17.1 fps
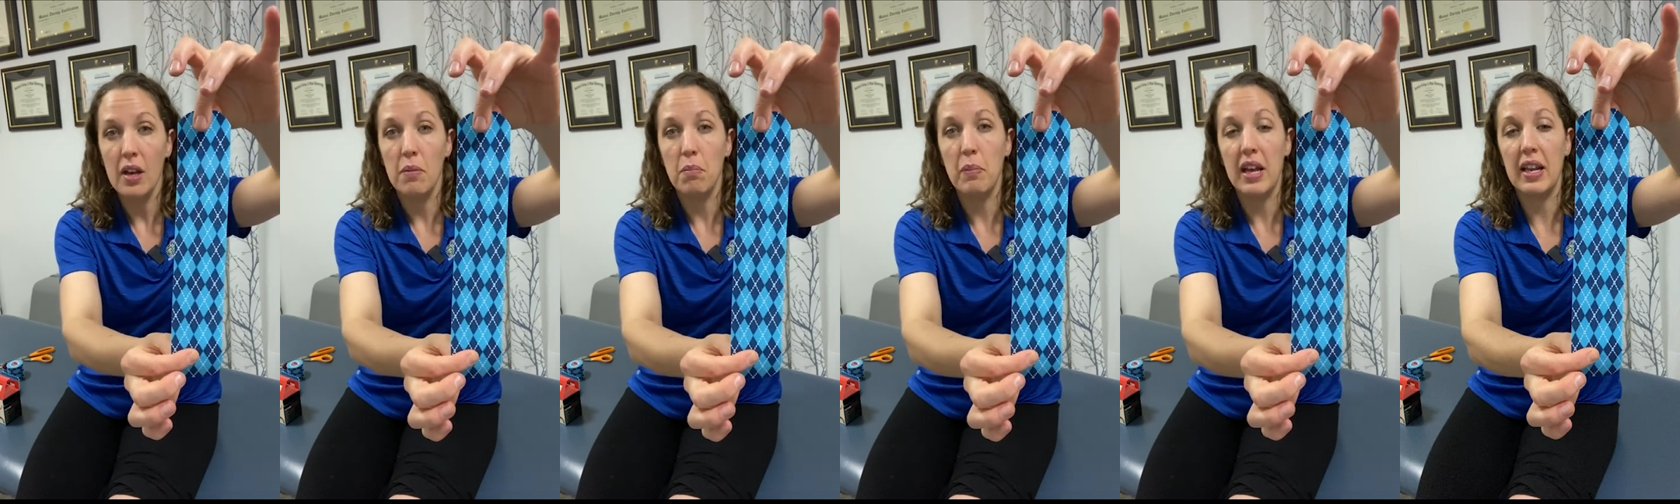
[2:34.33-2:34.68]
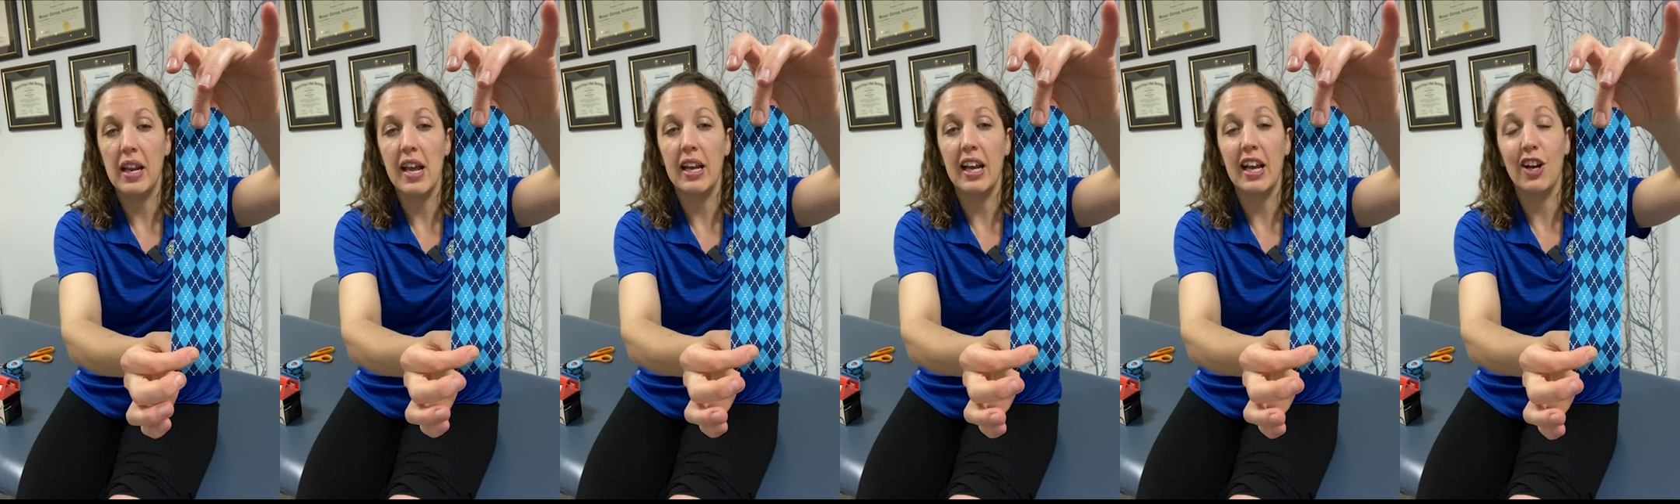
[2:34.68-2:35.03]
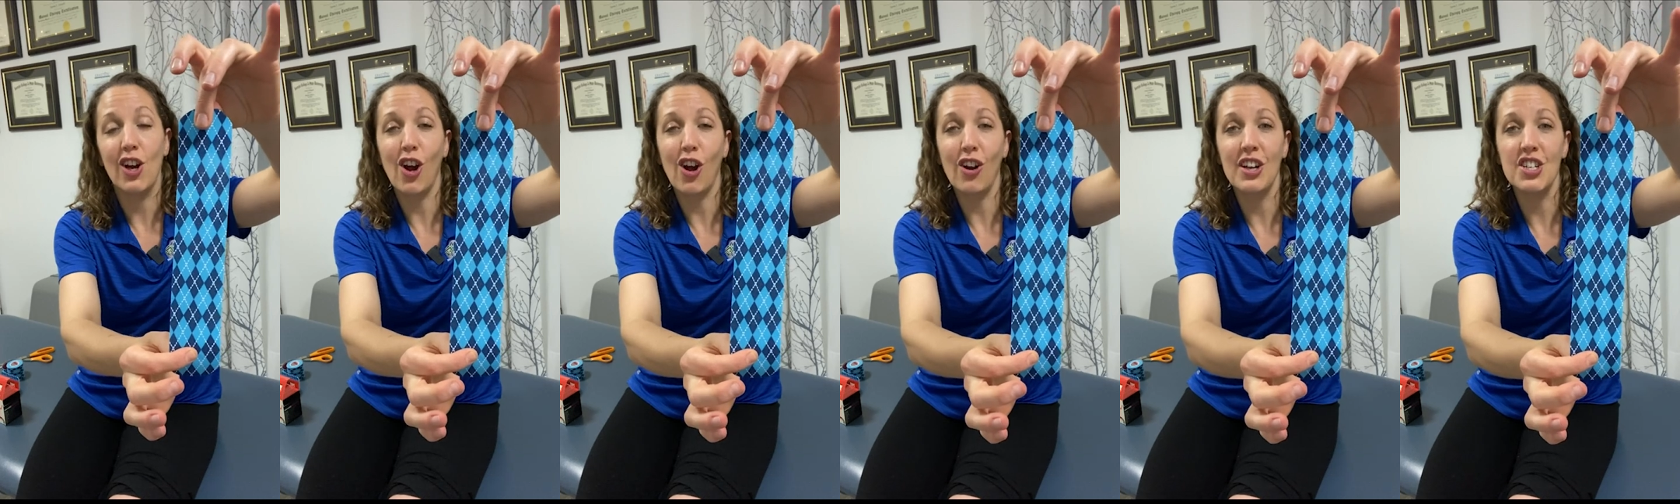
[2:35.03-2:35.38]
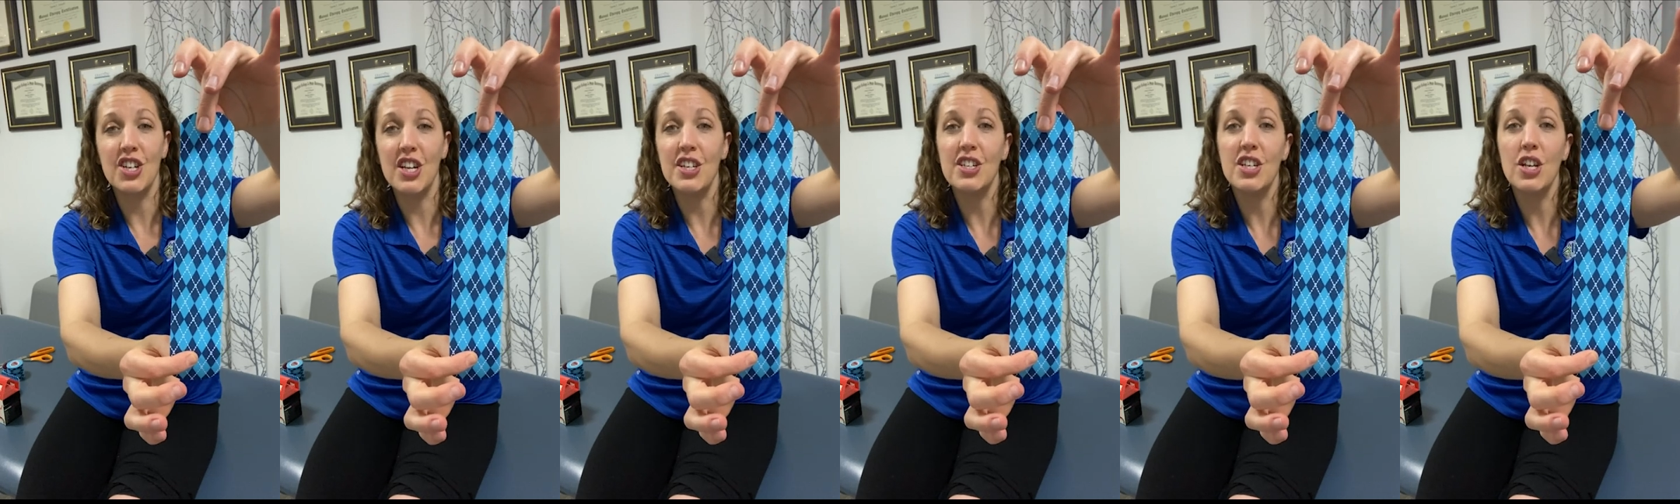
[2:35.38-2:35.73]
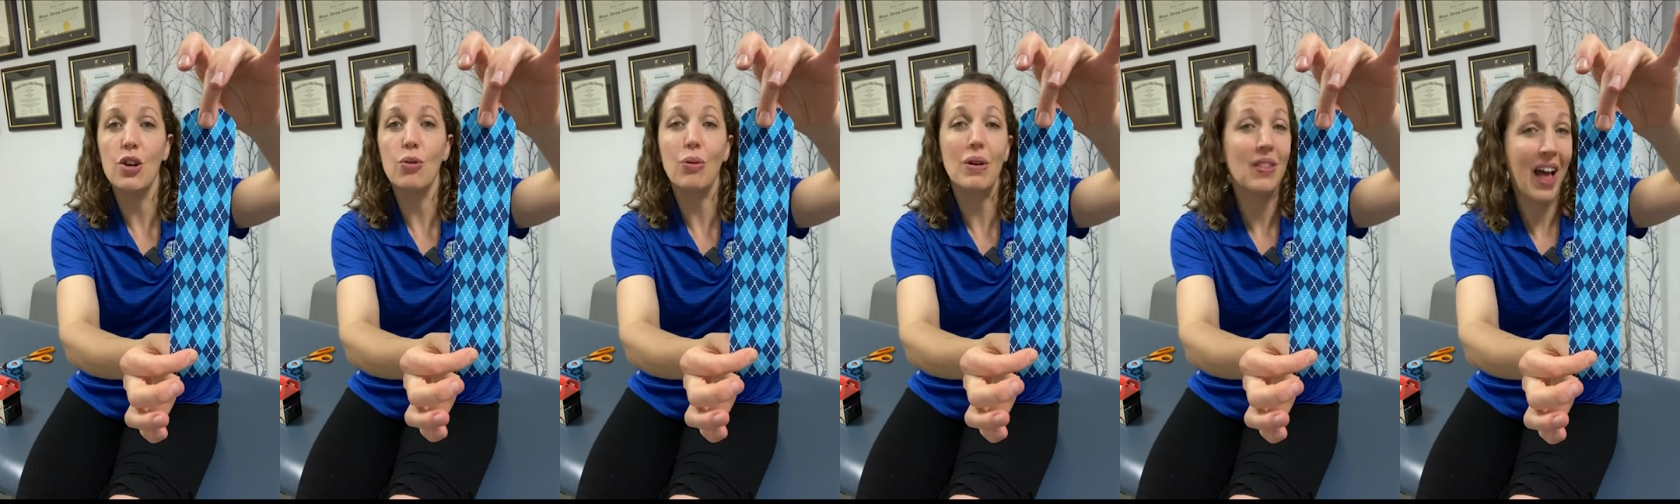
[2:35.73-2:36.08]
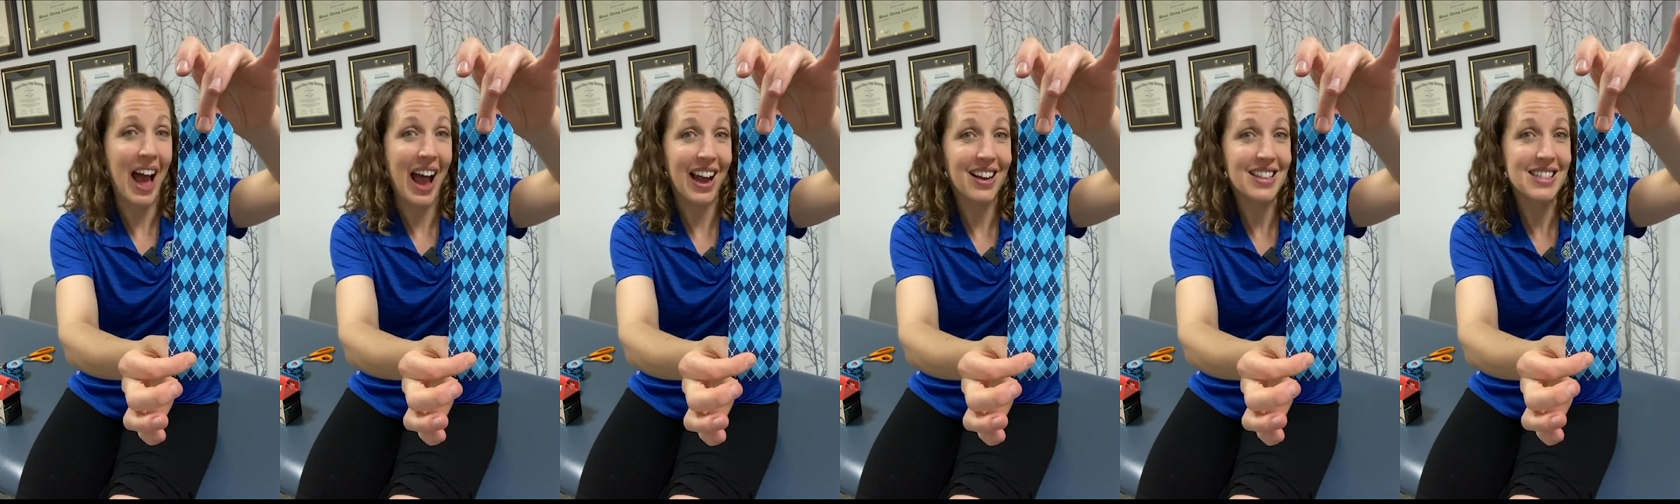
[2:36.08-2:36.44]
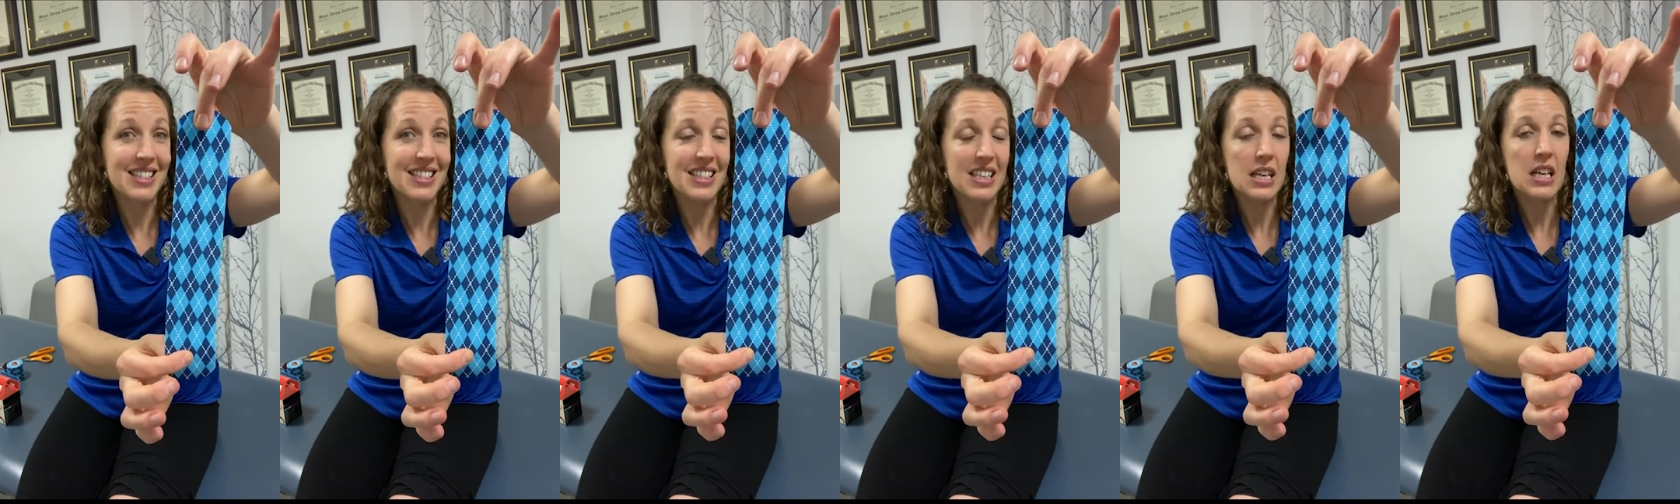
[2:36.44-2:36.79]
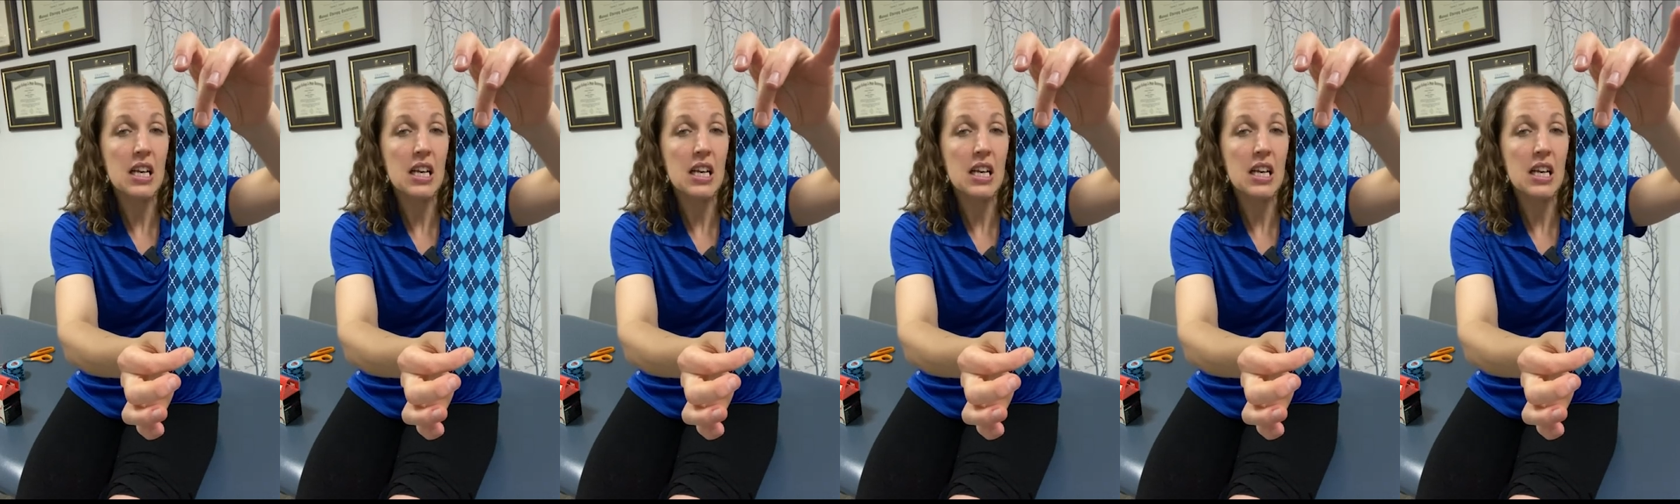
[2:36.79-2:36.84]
meaning encourage it to relax.